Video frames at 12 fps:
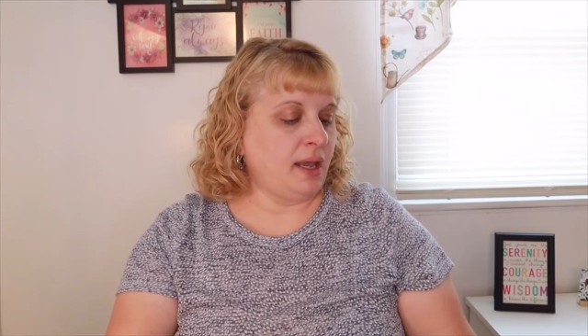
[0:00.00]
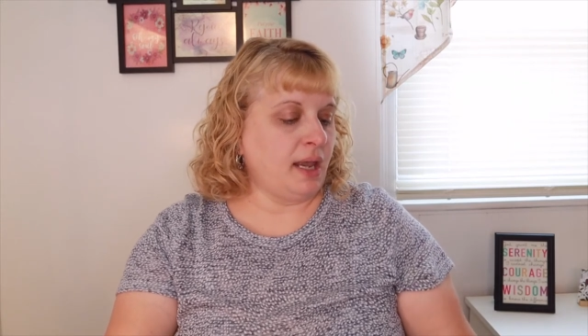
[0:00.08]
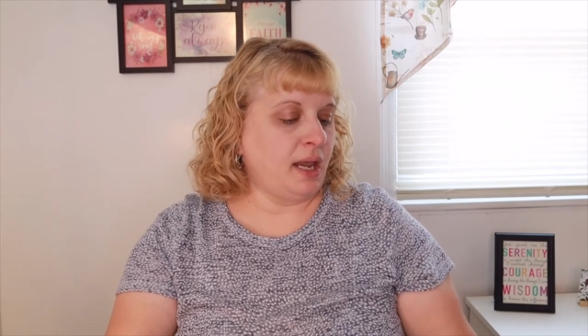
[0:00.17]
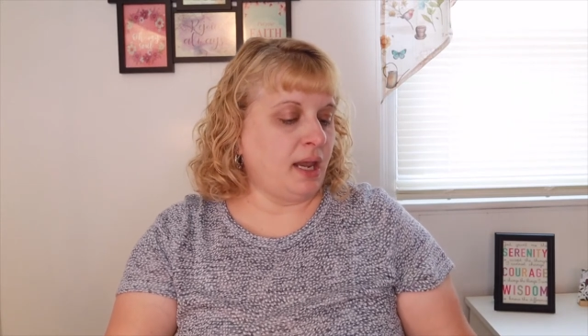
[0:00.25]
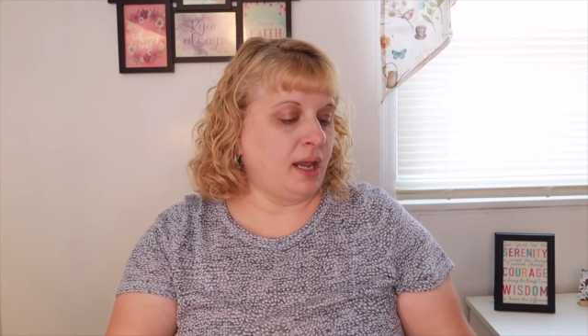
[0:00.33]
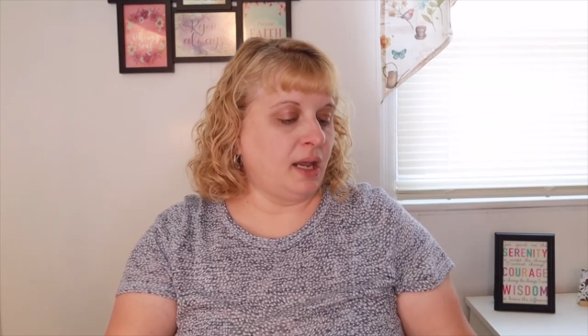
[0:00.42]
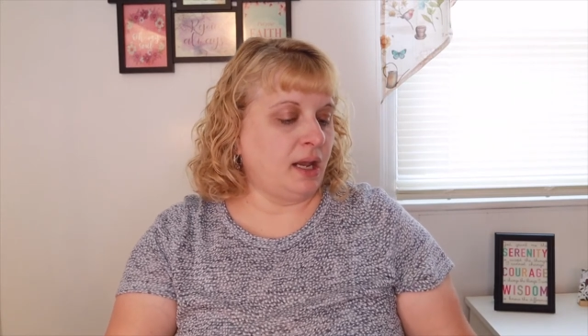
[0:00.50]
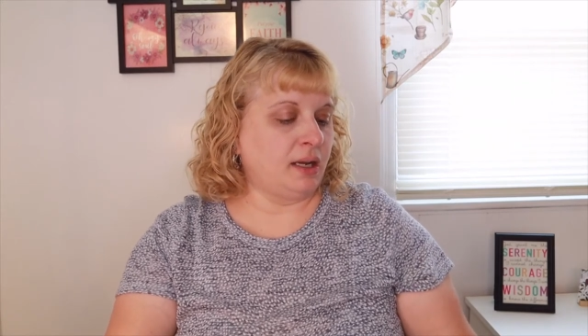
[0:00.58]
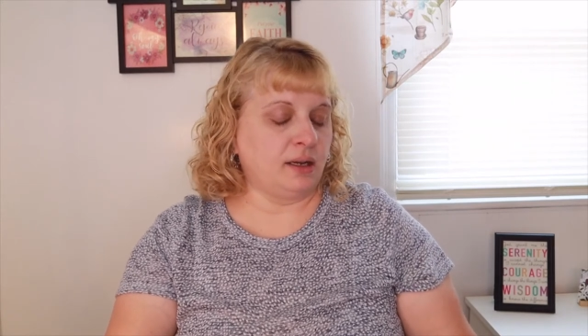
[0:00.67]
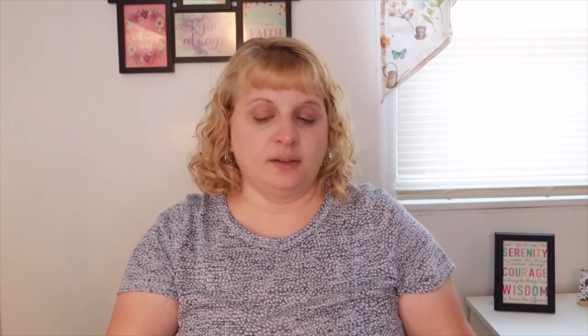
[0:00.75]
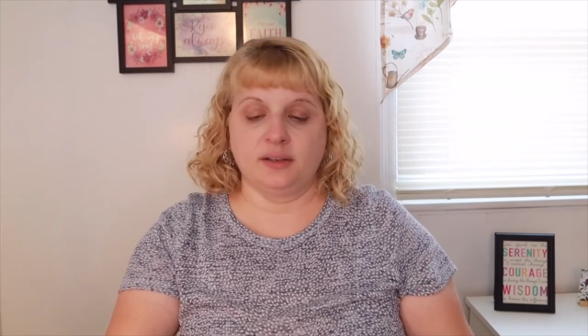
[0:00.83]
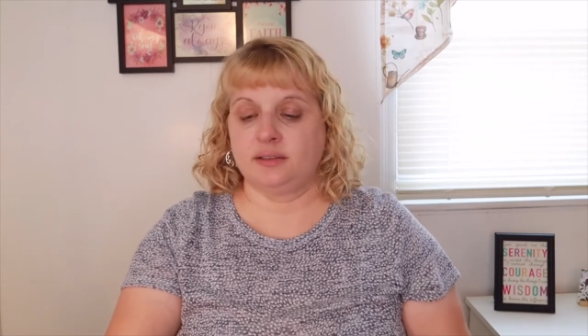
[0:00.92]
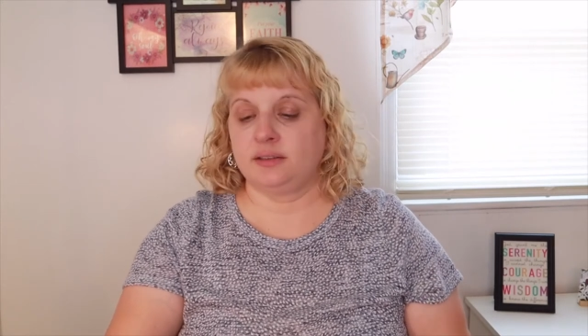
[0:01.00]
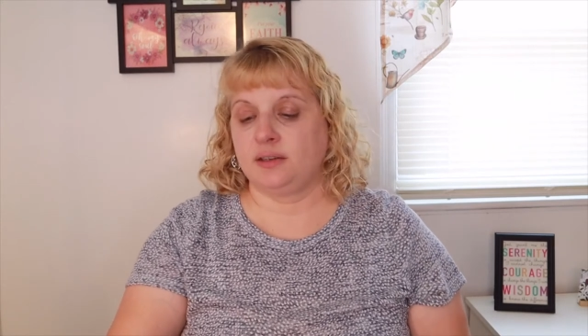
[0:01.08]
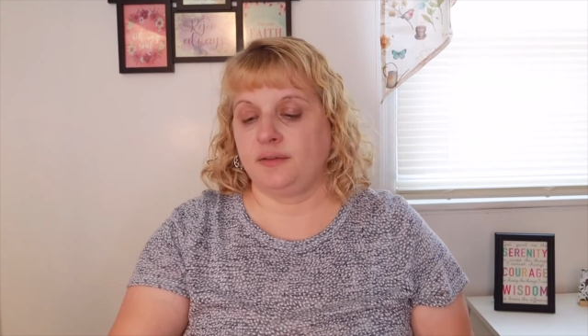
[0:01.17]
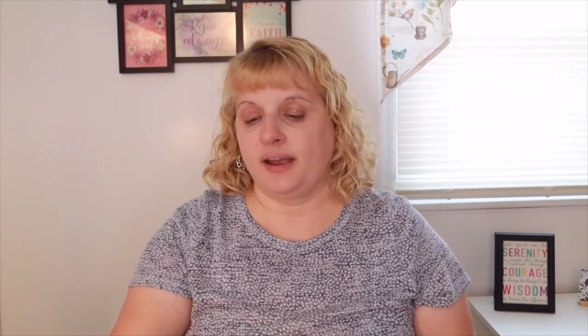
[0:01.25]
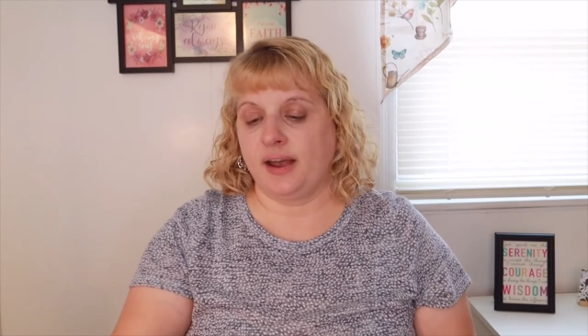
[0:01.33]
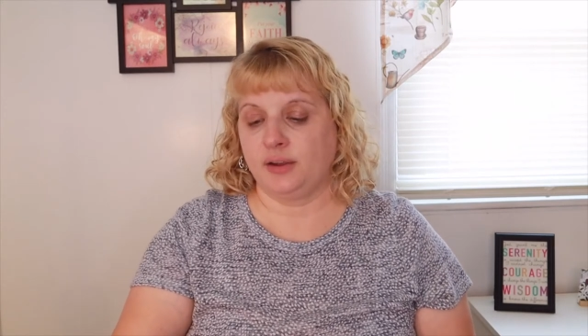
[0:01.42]
And this is
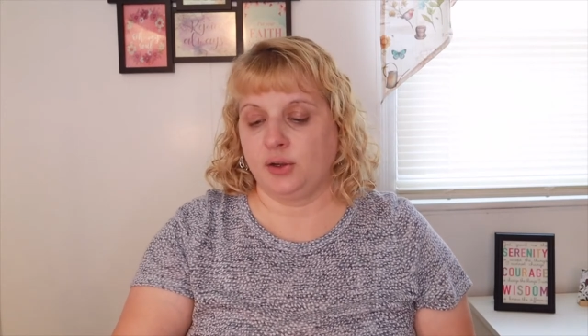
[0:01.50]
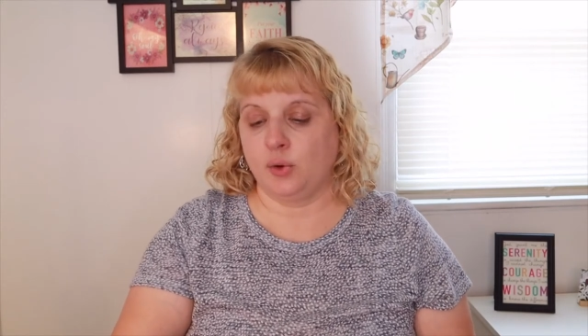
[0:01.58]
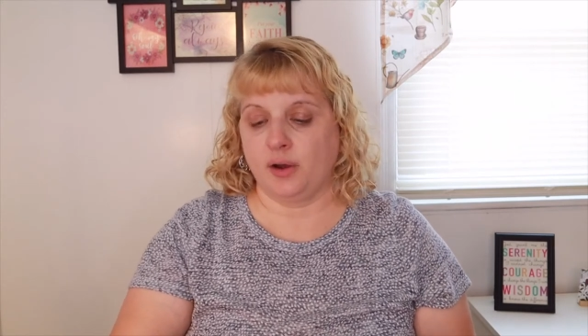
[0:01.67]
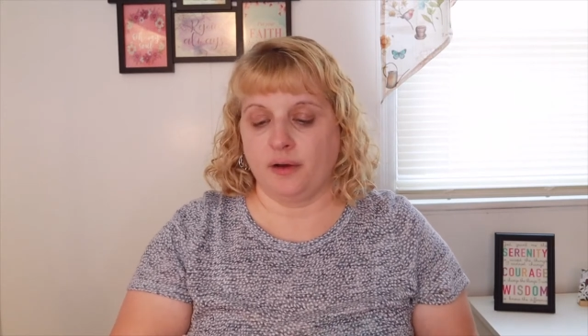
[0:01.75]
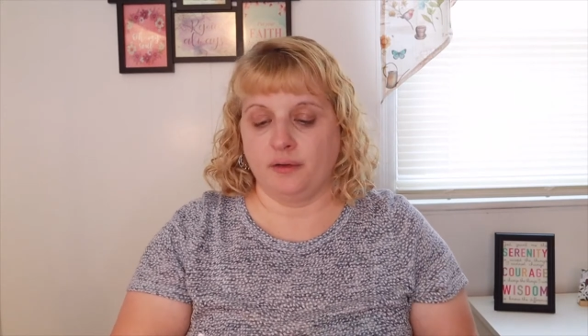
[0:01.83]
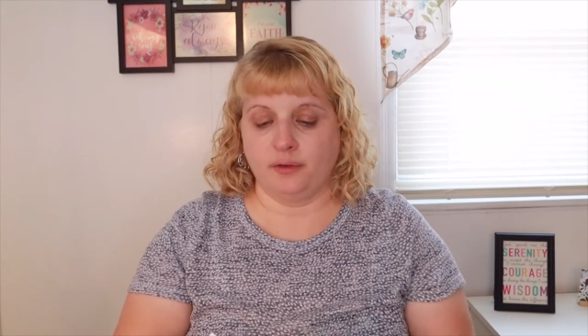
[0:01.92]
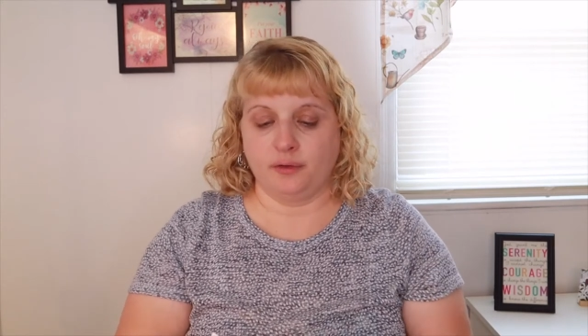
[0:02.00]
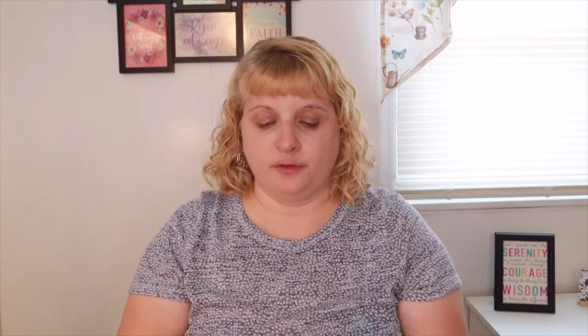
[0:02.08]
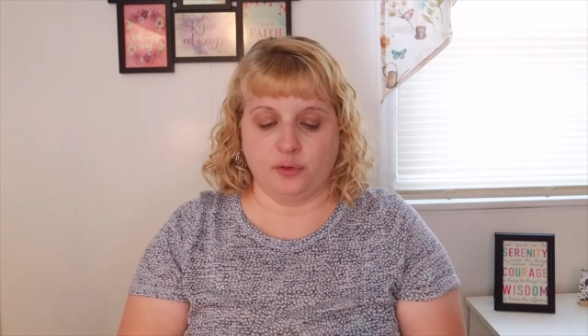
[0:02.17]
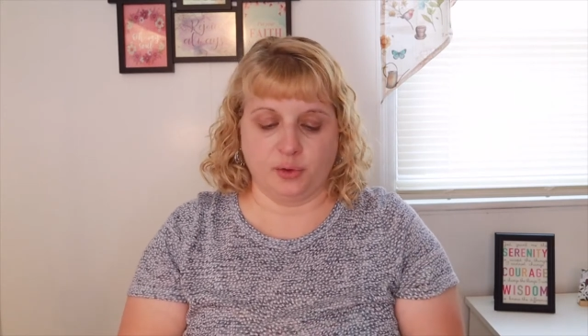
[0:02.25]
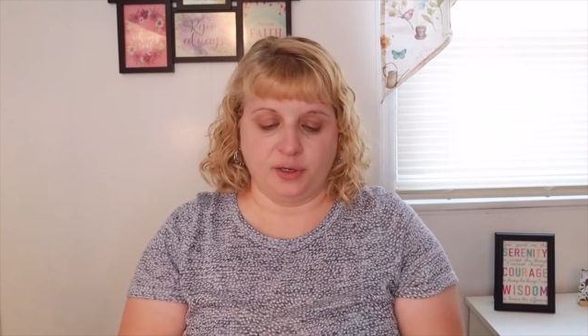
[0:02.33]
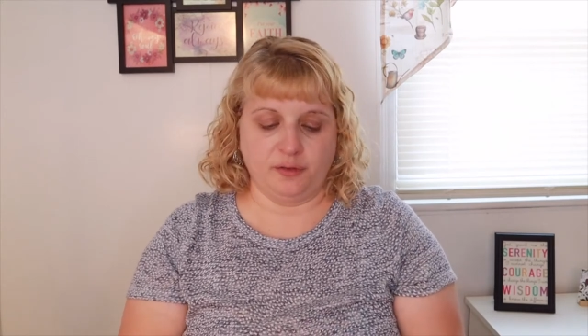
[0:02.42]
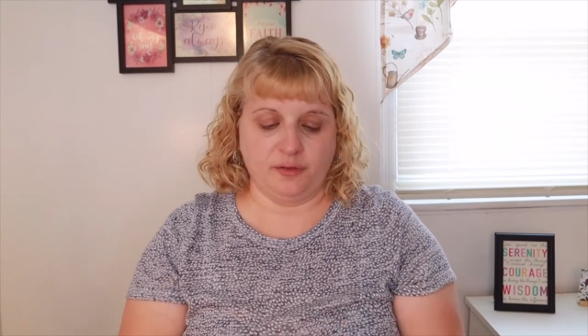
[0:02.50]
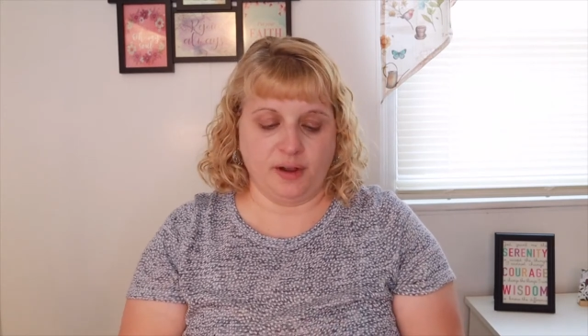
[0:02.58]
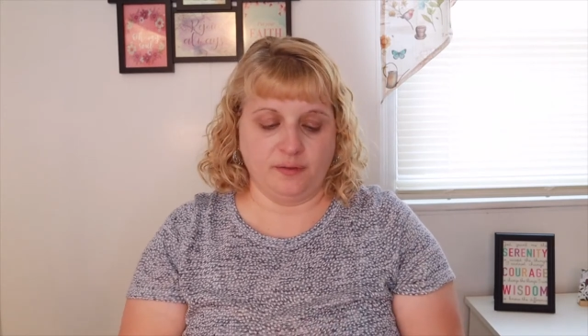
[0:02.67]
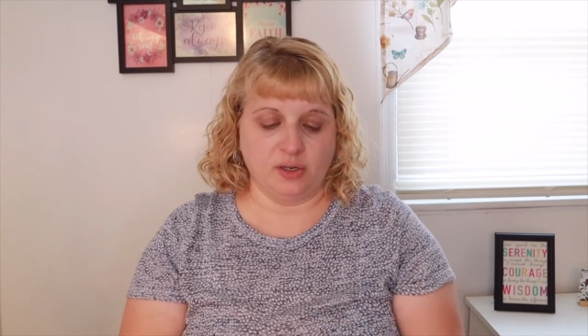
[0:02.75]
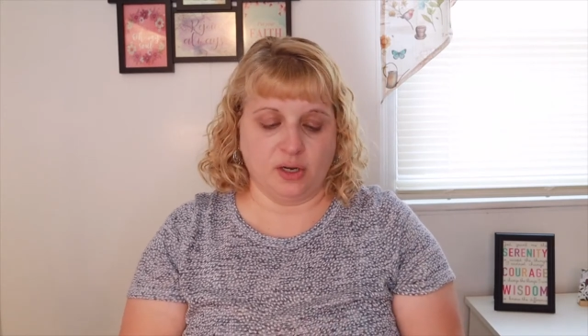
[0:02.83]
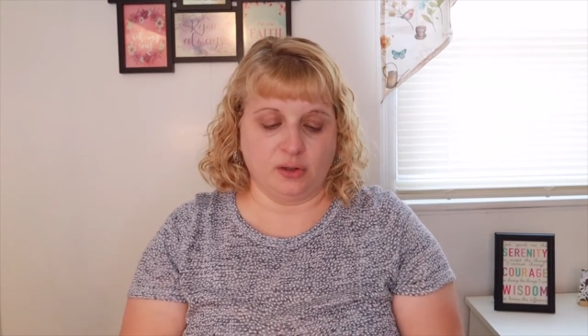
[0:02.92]
a value of
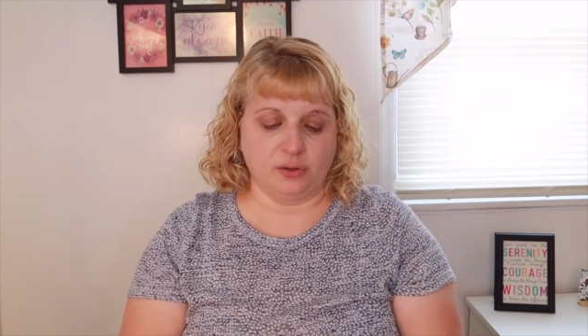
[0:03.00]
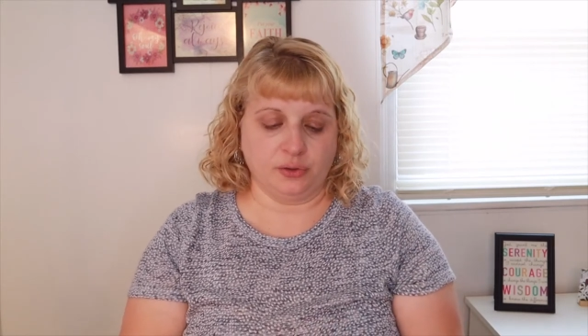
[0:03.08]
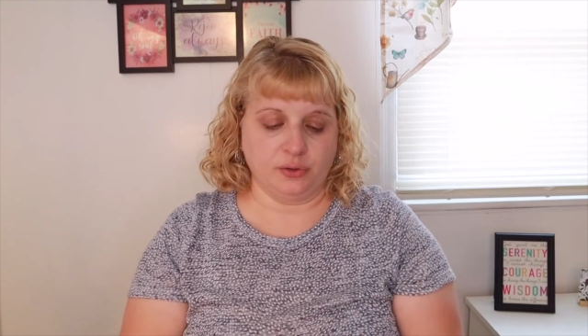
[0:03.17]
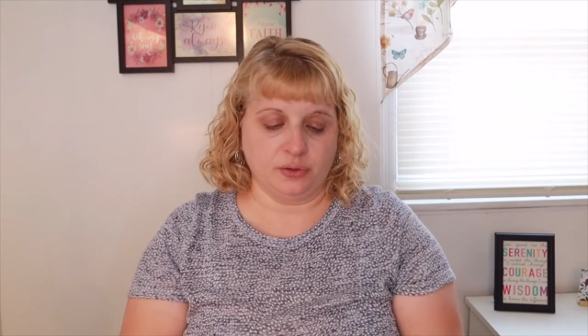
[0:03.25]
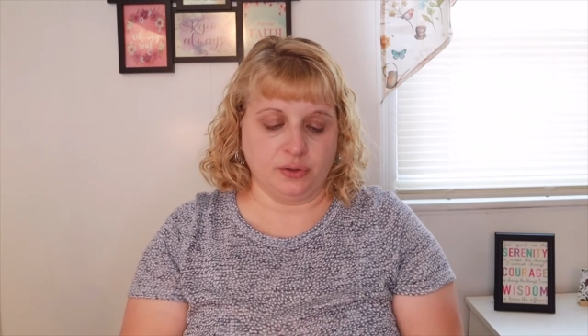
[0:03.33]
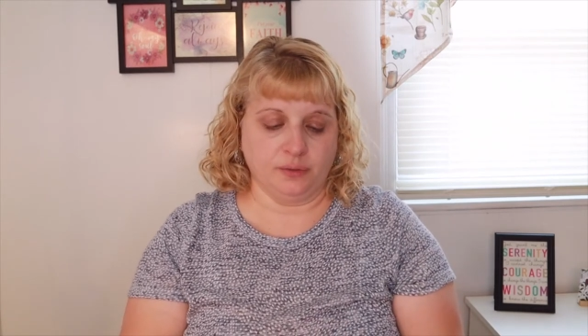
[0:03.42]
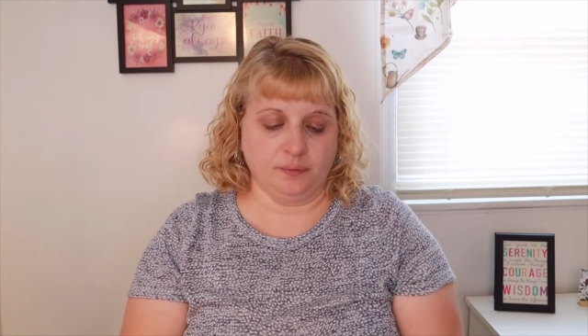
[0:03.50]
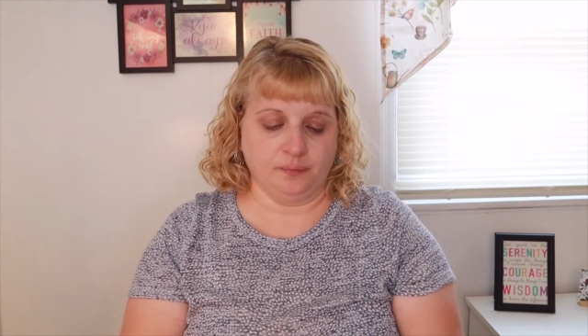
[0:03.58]
$45.